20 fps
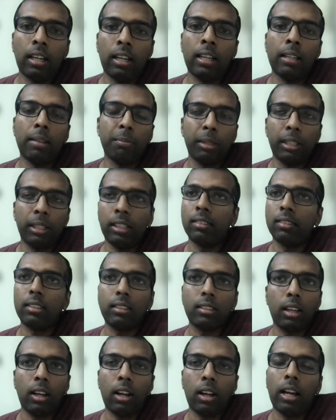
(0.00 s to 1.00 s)
is
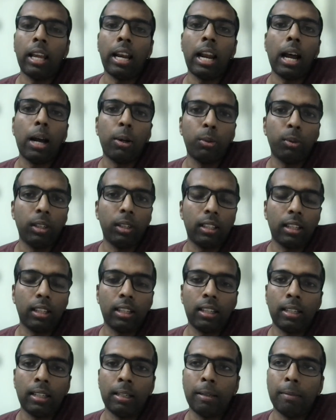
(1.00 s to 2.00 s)
around
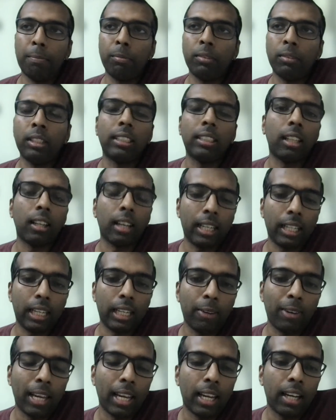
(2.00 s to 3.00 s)
the generative
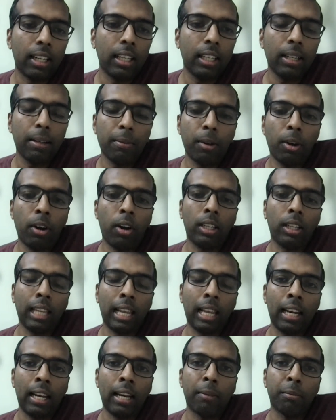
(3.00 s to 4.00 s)
AI or the
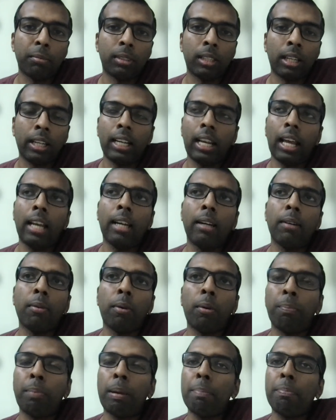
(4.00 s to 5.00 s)
LLMs, right? And
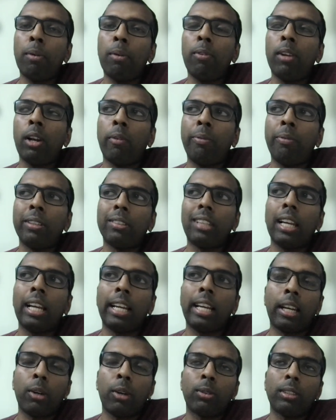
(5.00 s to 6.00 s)
people will obviously get a
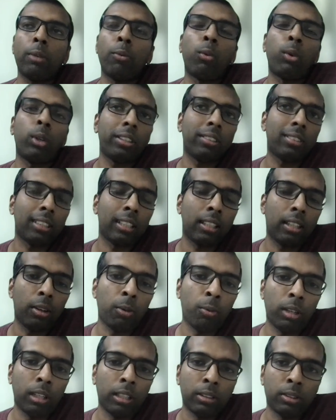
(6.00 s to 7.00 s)
question, what is it
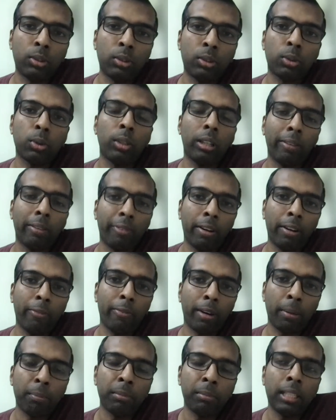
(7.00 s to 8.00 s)
so different
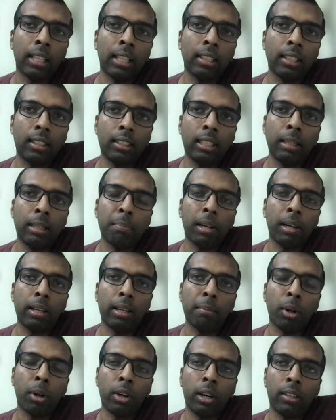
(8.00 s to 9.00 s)
from the other deep learning
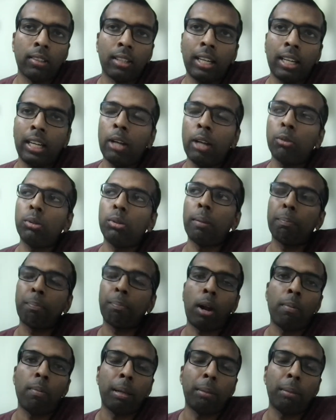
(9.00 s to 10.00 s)
models, right? Now, the
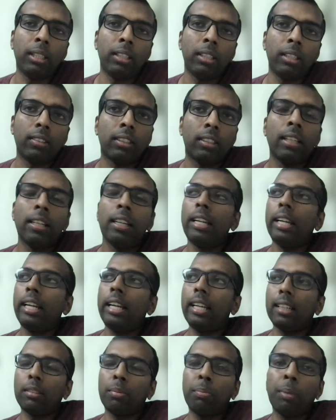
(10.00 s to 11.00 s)
problem is it
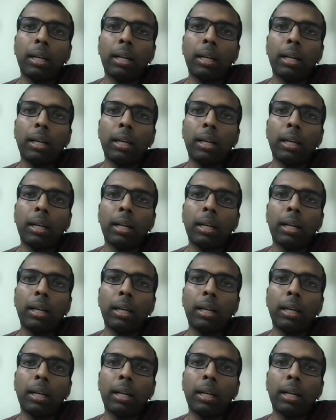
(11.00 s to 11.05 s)
has become